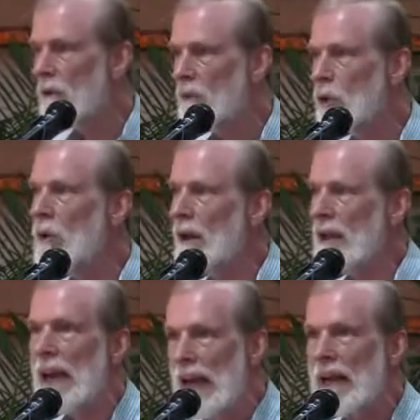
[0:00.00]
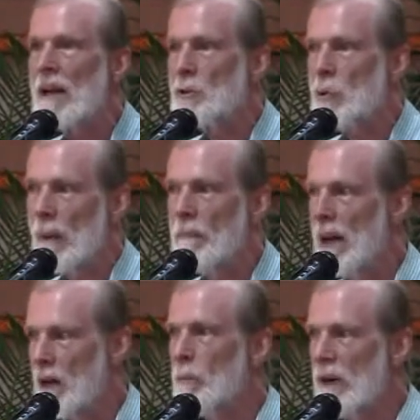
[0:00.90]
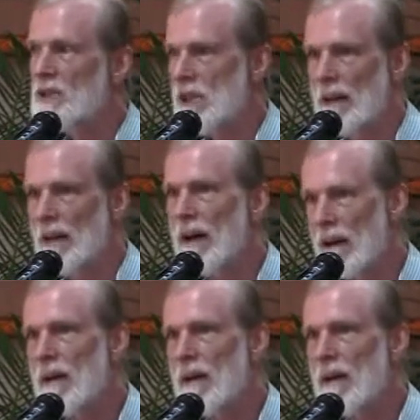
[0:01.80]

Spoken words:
of unity. Ekatvam anupashyata.